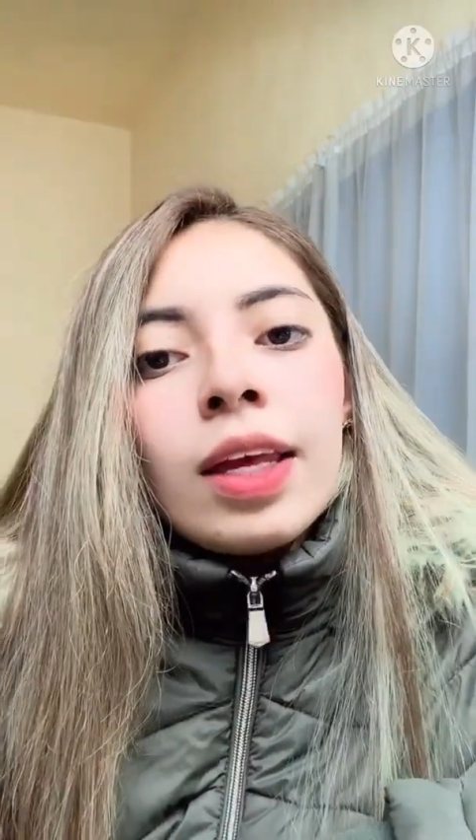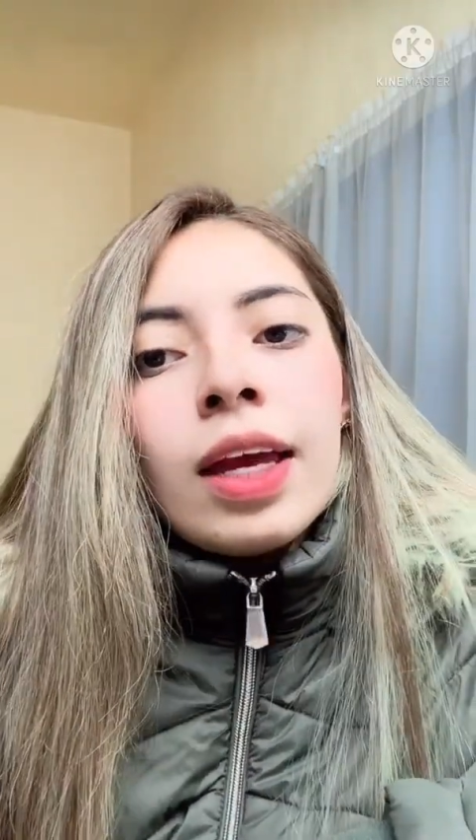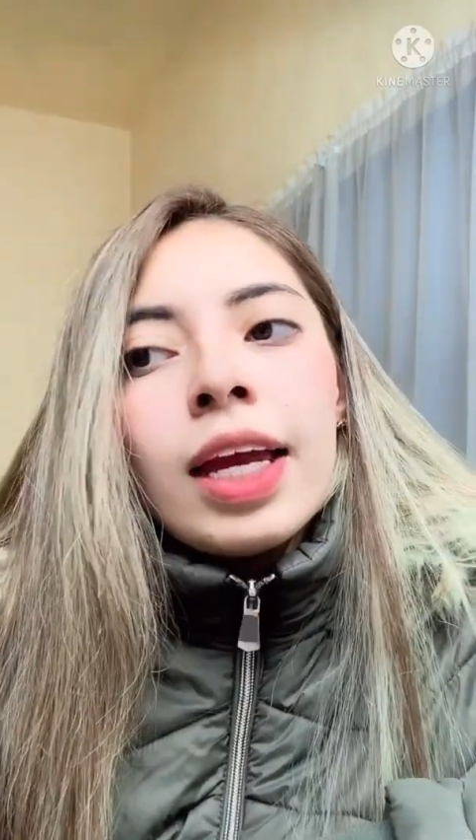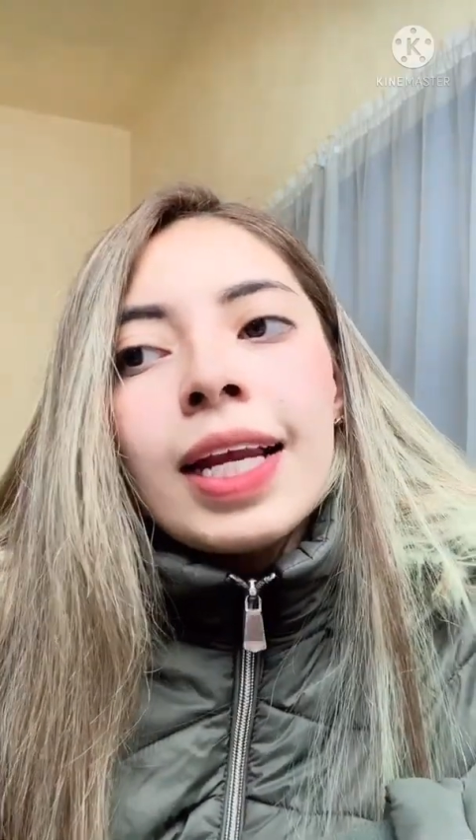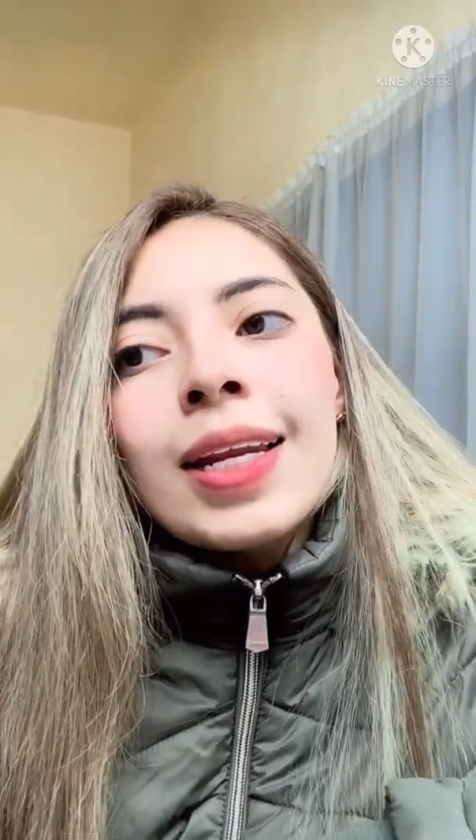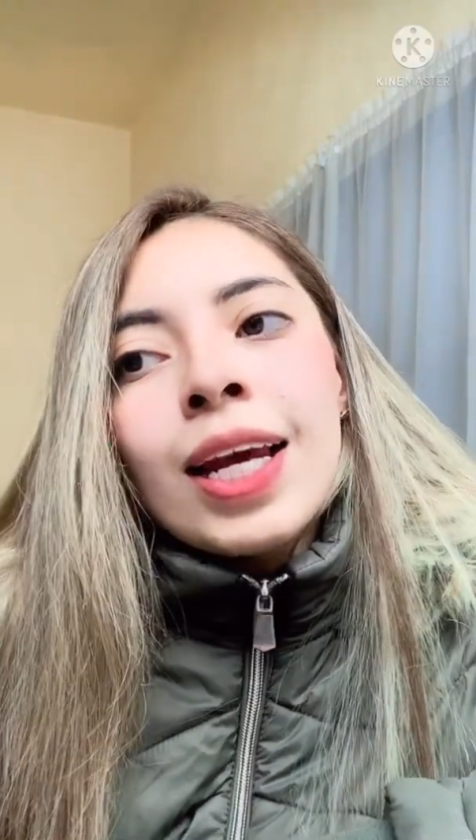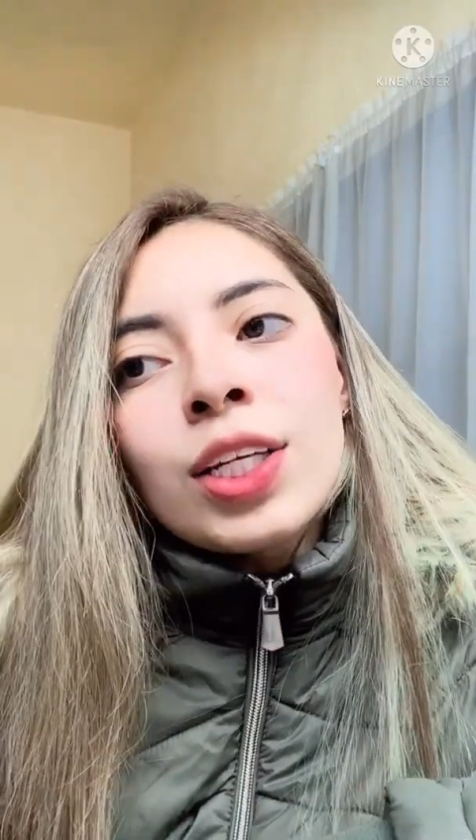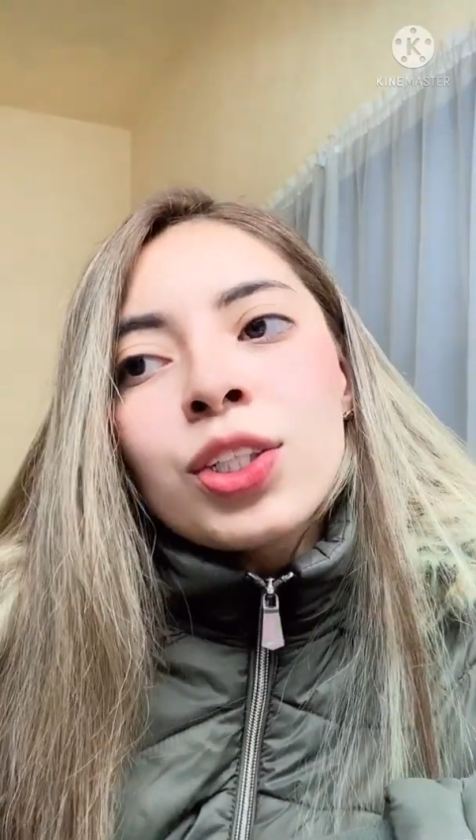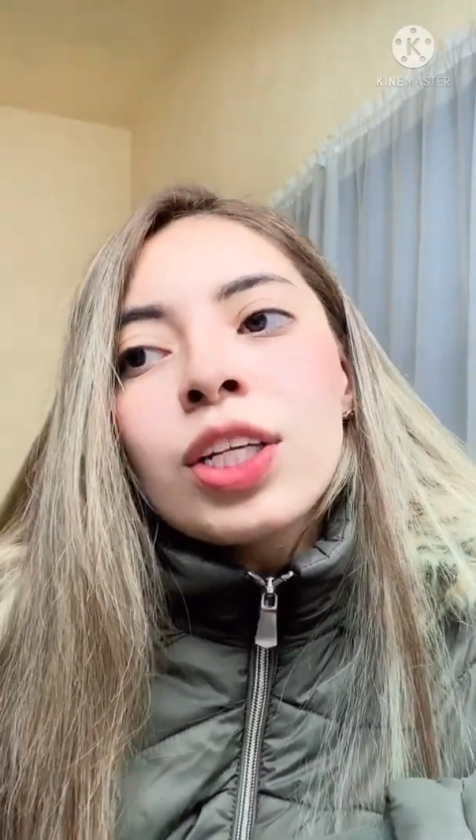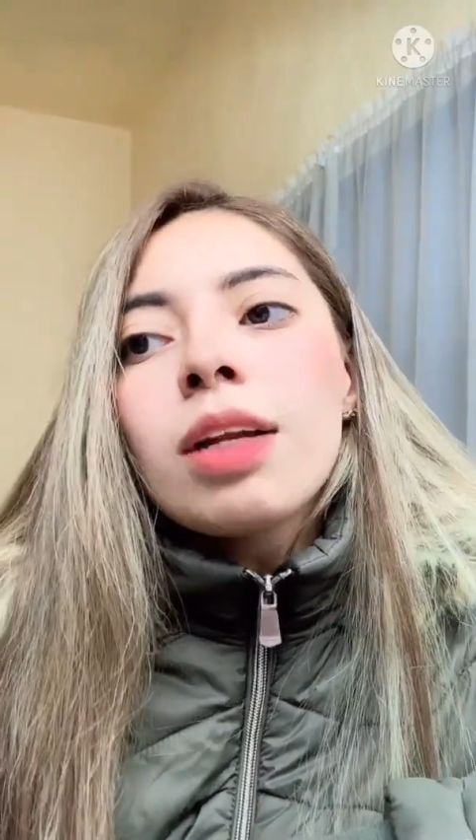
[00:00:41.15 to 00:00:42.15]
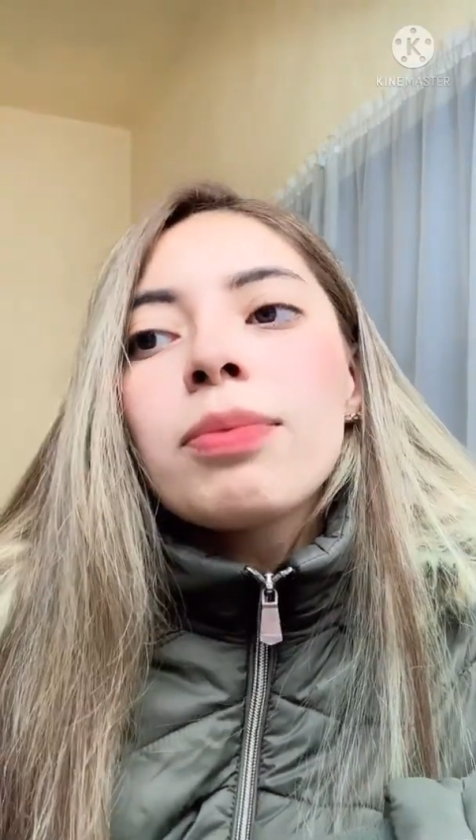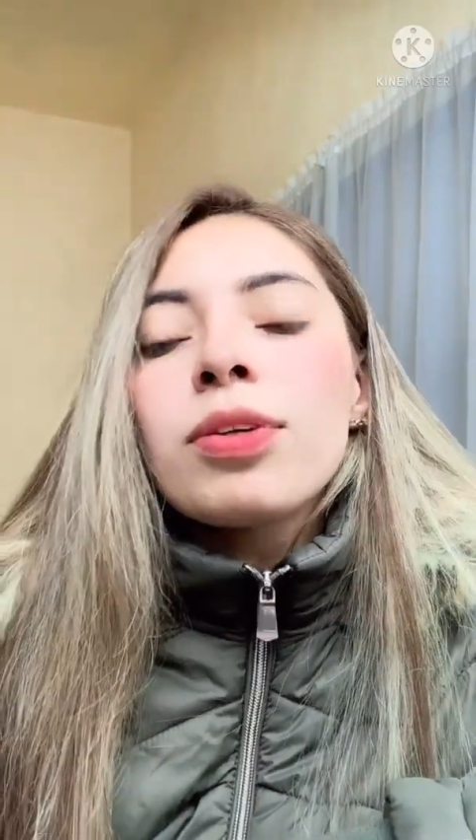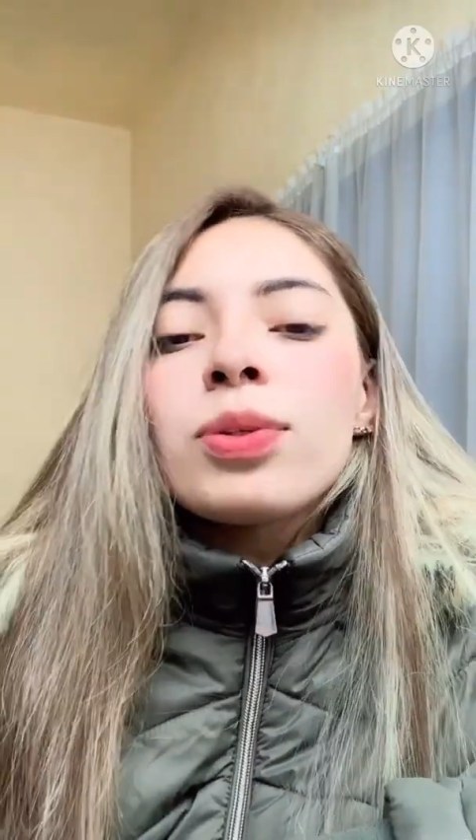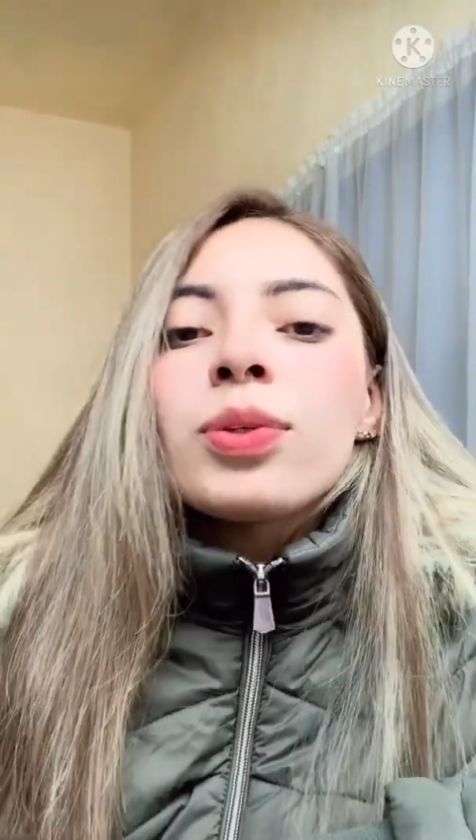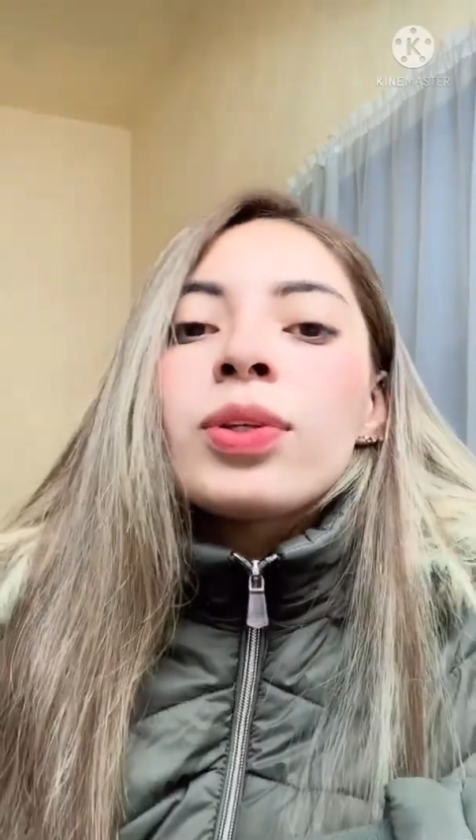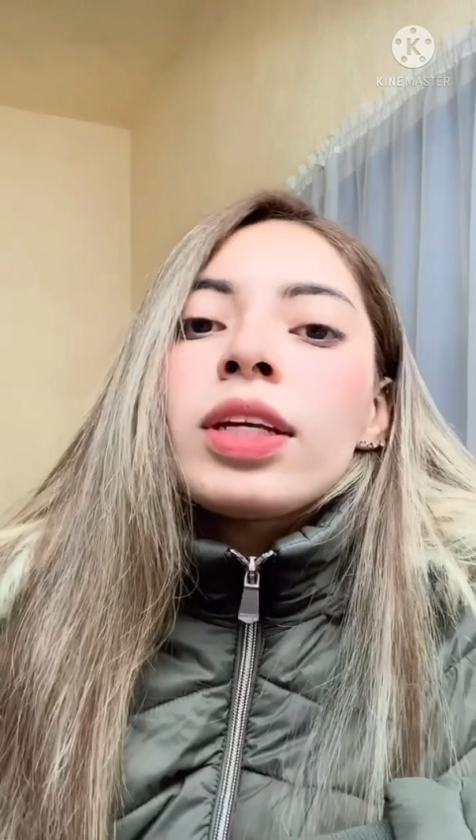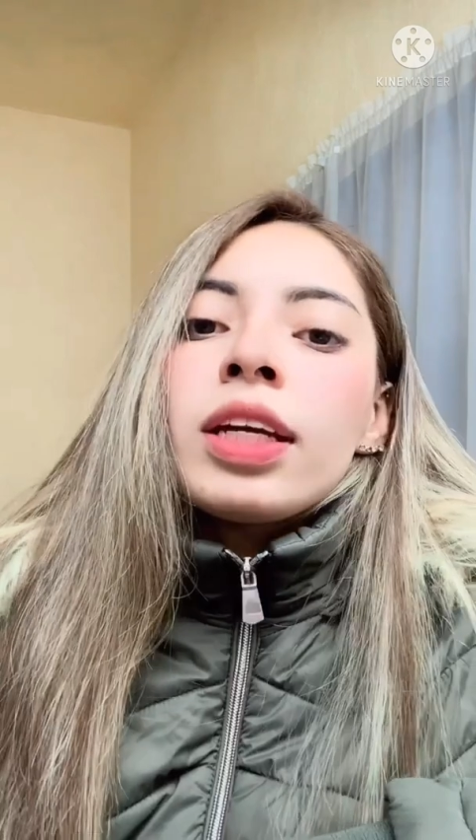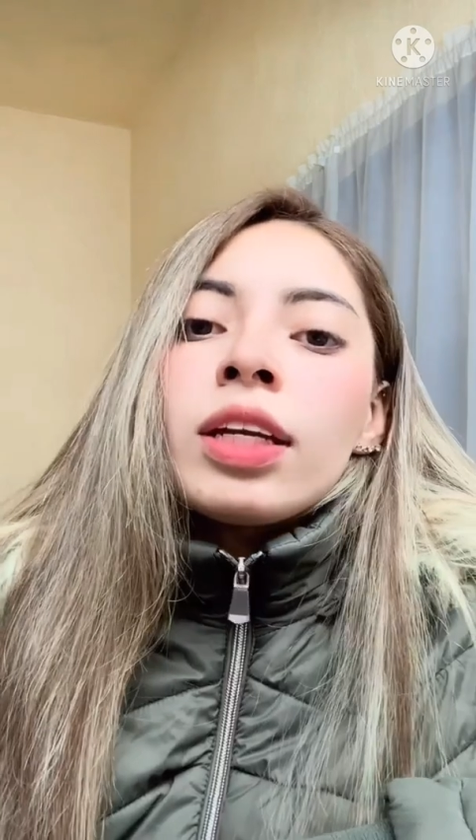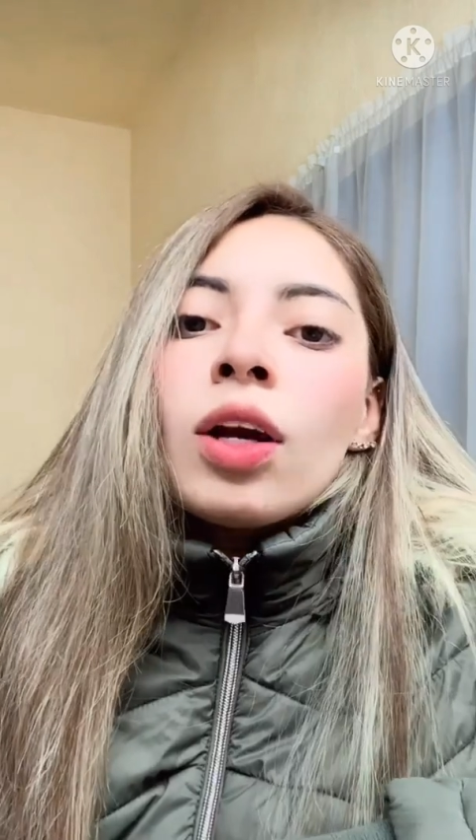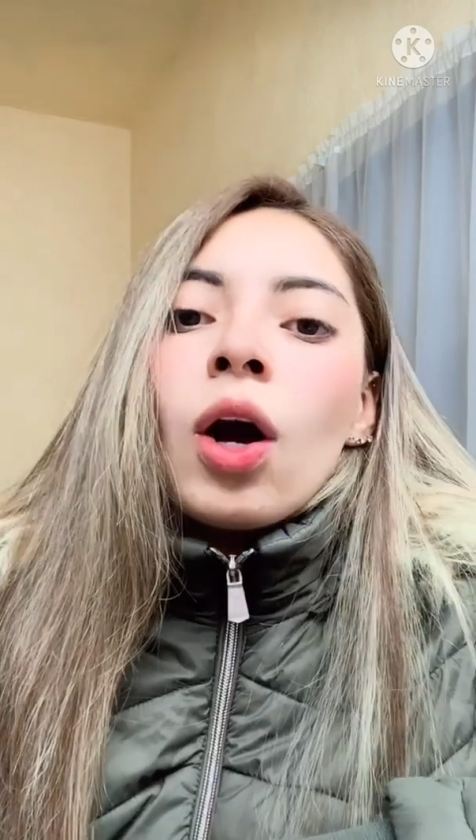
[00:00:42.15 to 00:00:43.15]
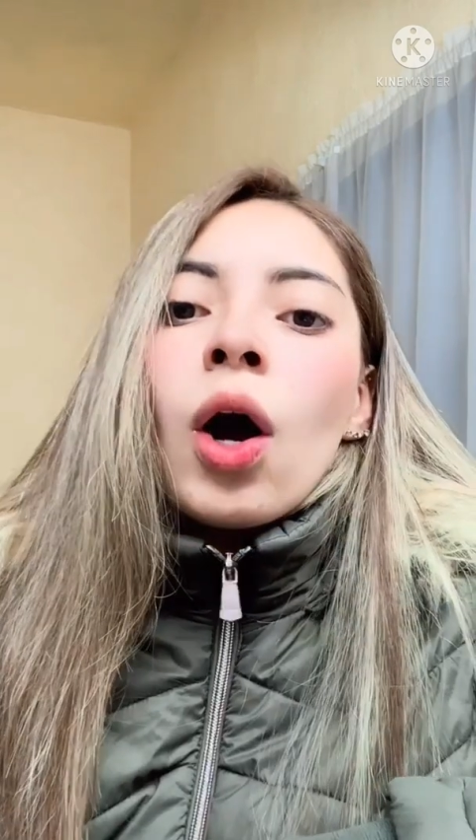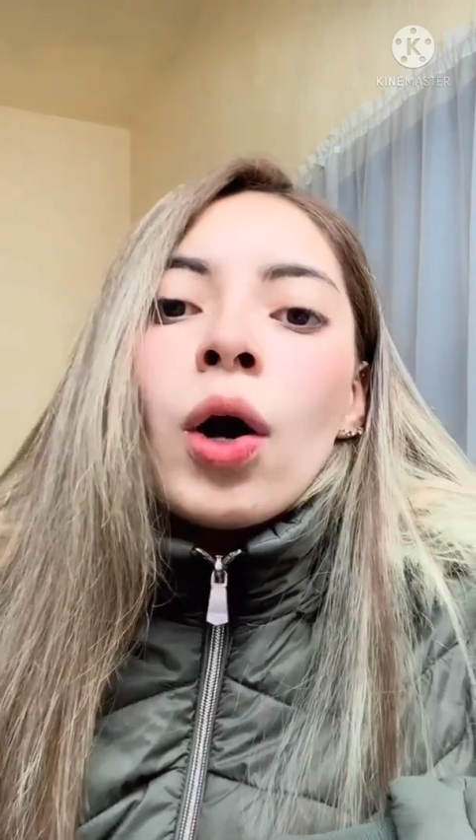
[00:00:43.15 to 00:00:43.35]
the National Museum in